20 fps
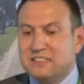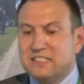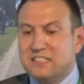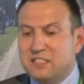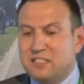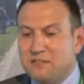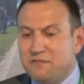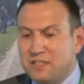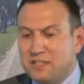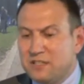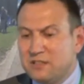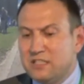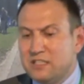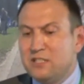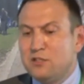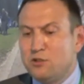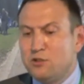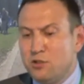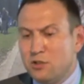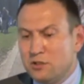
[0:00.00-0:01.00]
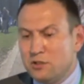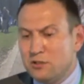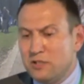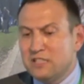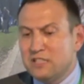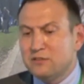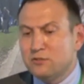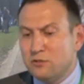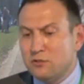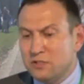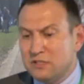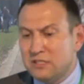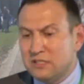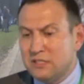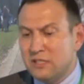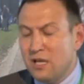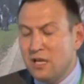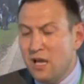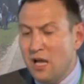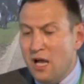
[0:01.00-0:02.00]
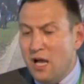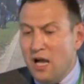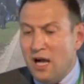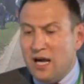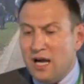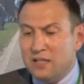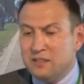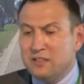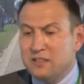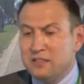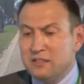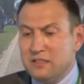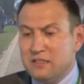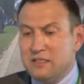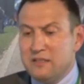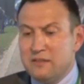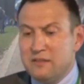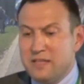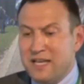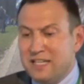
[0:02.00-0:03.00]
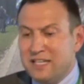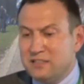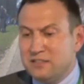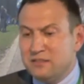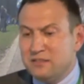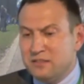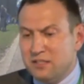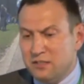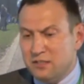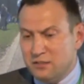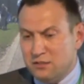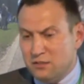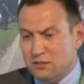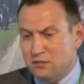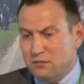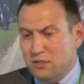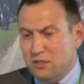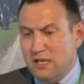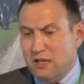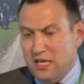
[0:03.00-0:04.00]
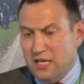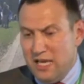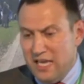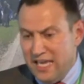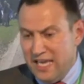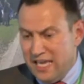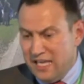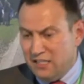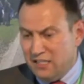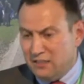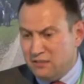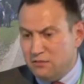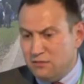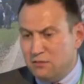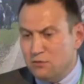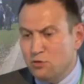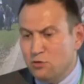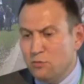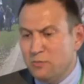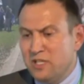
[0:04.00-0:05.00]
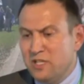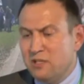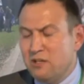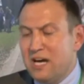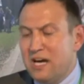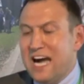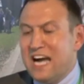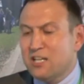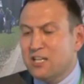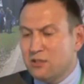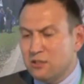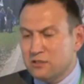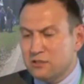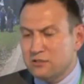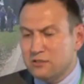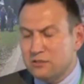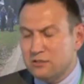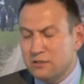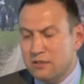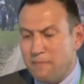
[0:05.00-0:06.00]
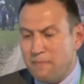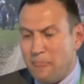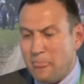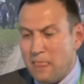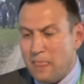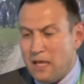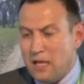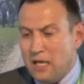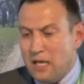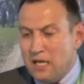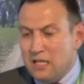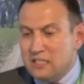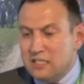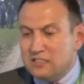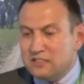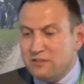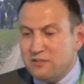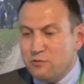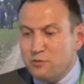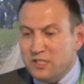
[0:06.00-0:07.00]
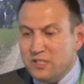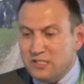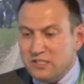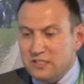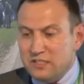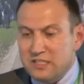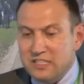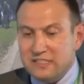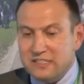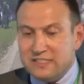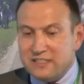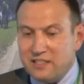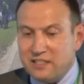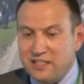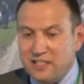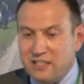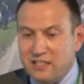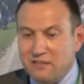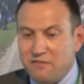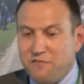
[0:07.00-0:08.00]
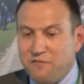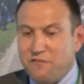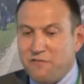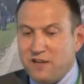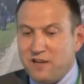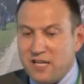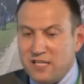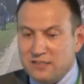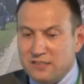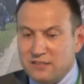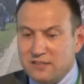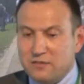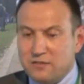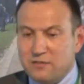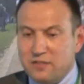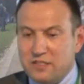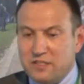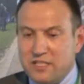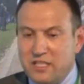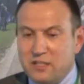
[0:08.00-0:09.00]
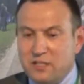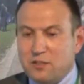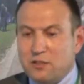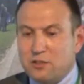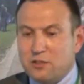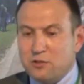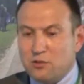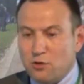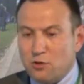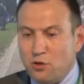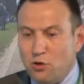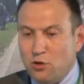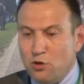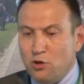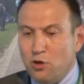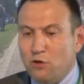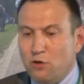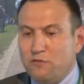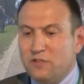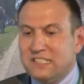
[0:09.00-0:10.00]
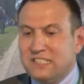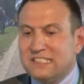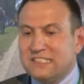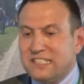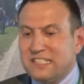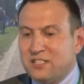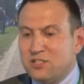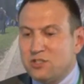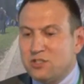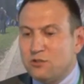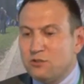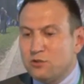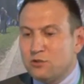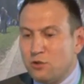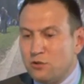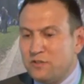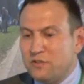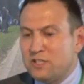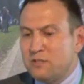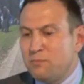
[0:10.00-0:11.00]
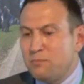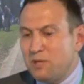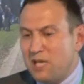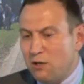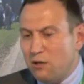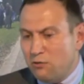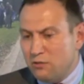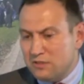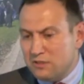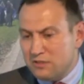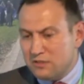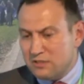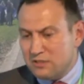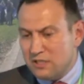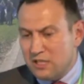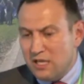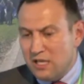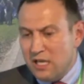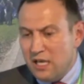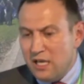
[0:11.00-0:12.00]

significant internal authority under 1998 Nomeo Accord. The reason is clear. France retained control over essential sovereign powers,